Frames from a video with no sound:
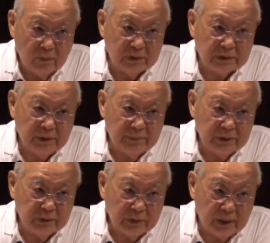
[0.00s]
was
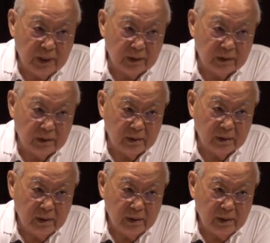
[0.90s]
coming to an end
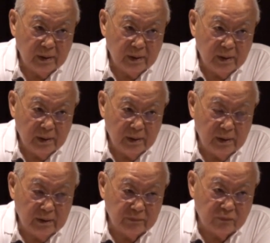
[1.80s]

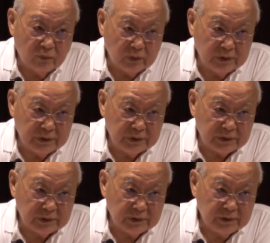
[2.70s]
in
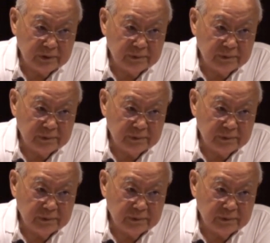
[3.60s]
46.